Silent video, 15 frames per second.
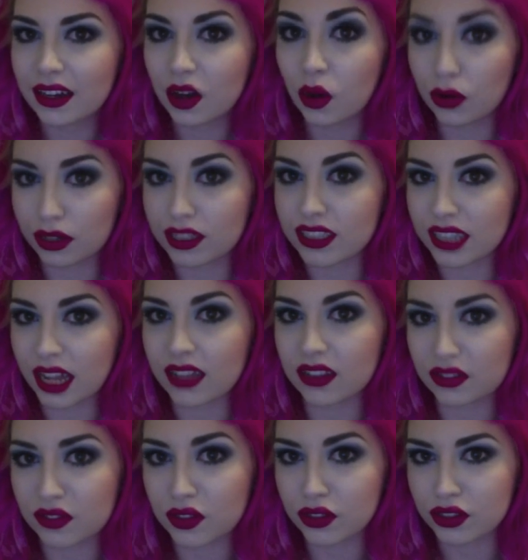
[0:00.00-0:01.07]
understand the
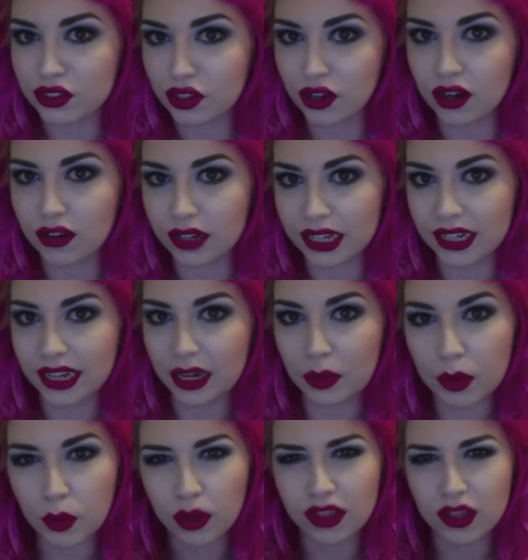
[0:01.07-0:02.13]
full story? I could be
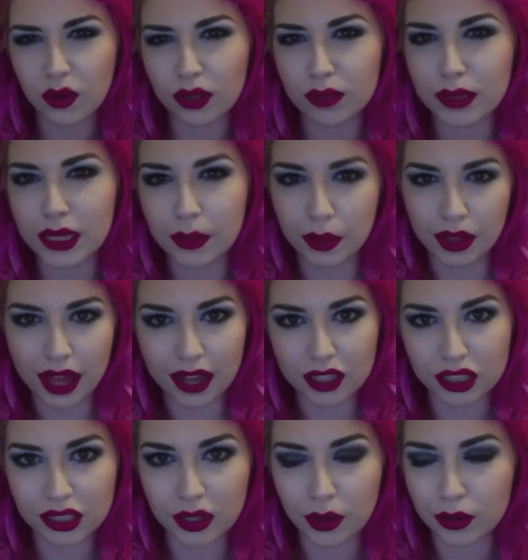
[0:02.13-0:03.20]
one of the only people that
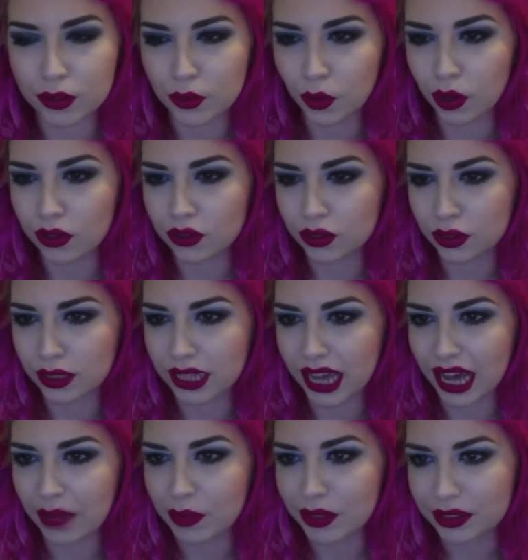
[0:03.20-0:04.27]
actually knows what truly
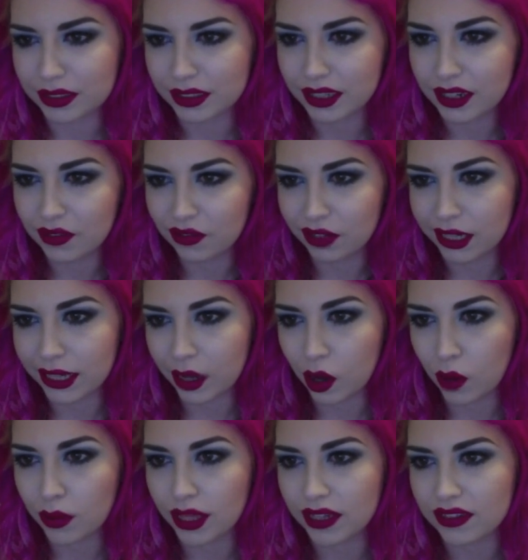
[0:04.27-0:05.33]
happened. Really
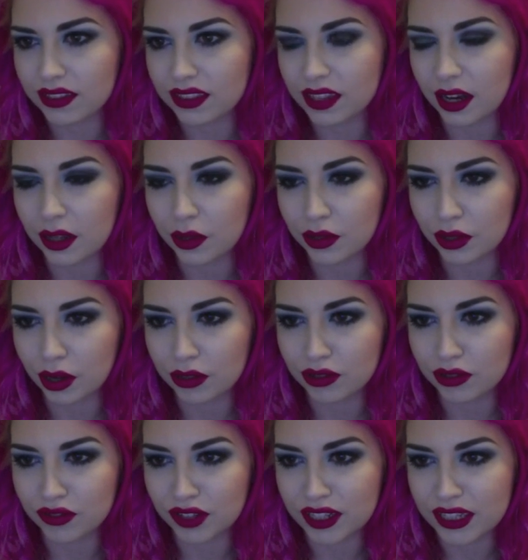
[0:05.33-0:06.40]
hope that doesn't start a load of
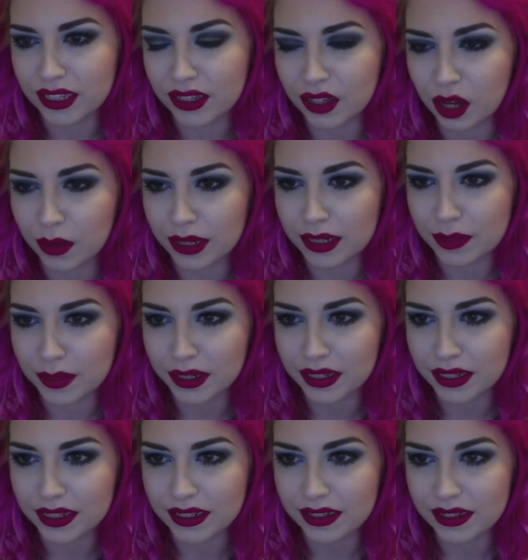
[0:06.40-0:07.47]
controversy in the comments
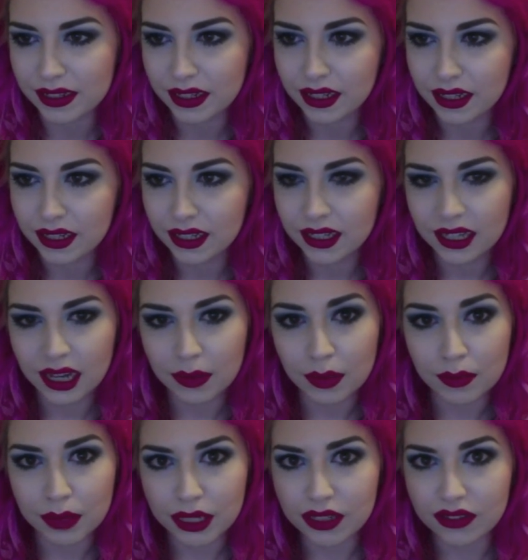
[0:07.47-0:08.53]
because I'm a
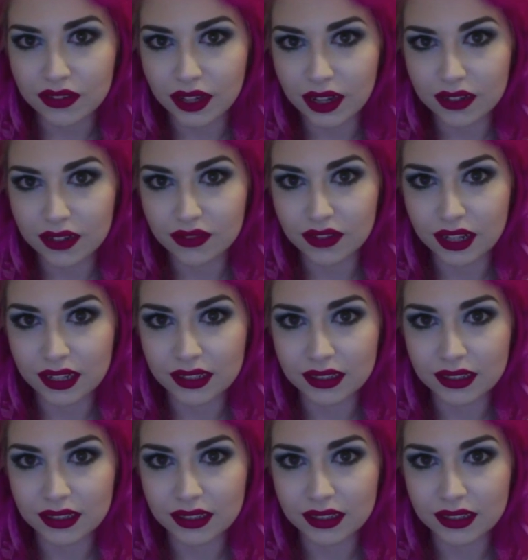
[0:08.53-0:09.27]
big Nirvana fan.